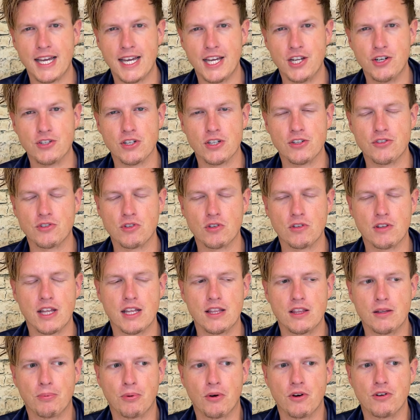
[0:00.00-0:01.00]
agent so
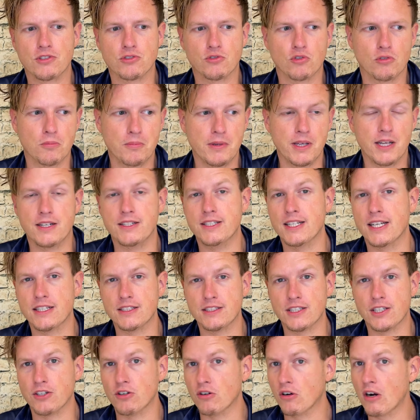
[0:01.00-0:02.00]
that the person would be
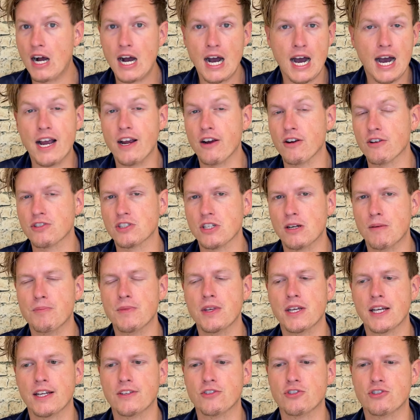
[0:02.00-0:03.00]
addicted or high or
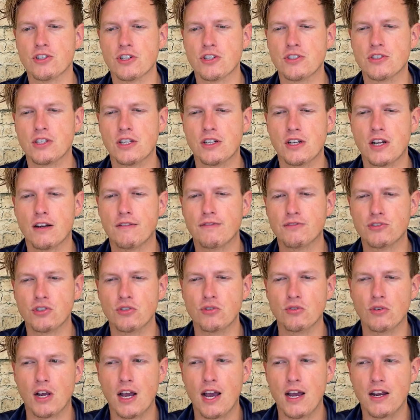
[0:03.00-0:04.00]
something. It's just enough
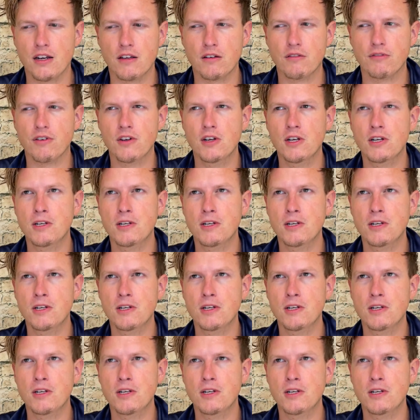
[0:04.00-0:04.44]
to kind of,